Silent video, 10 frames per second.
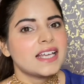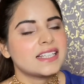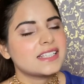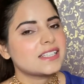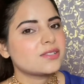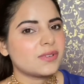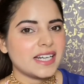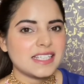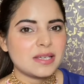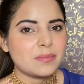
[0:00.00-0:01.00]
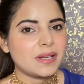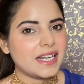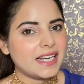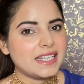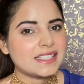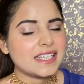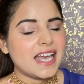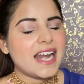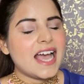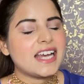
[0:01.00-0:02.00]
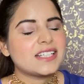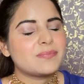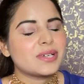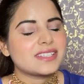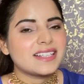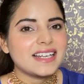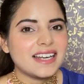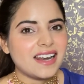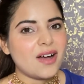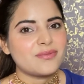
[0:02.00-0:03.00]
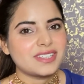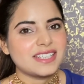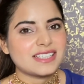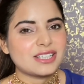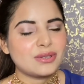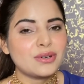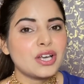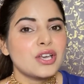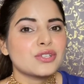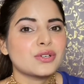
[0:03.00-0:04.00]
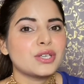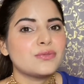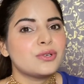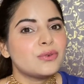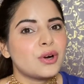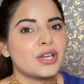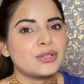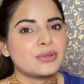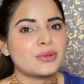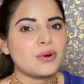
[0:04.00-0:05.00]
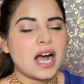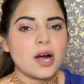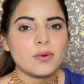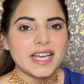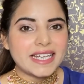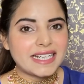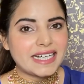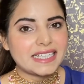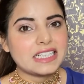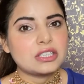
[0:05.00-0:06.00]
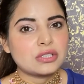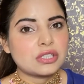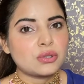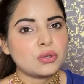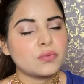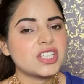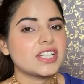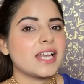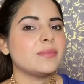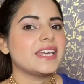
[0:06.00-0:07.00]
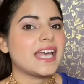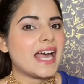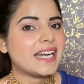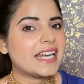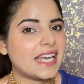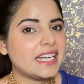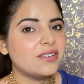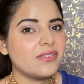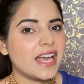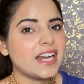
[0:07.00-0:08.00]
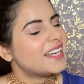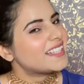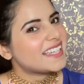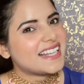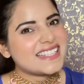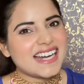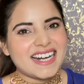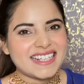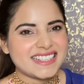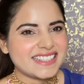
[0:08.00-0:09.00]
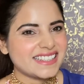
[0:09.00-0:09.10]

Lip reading: This is very simple and easy, and I personally love this look. So if you wanted to know how I created this look which can be carried anywhere, let's get started.